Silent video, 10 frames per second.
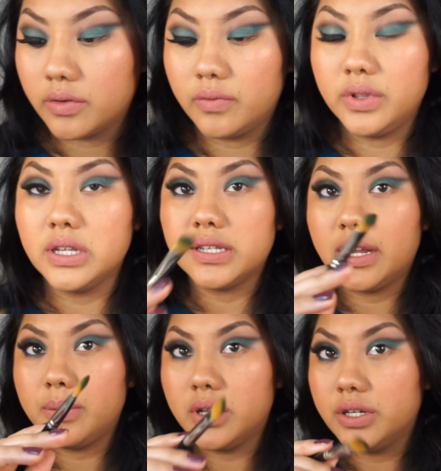With the
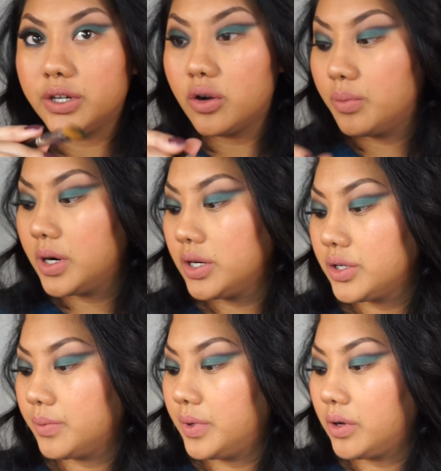same indigo
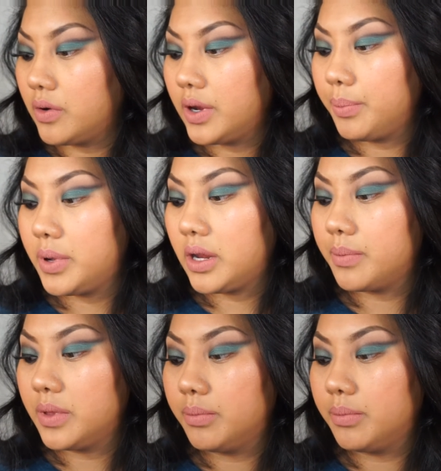brush, I'm going to go pick up the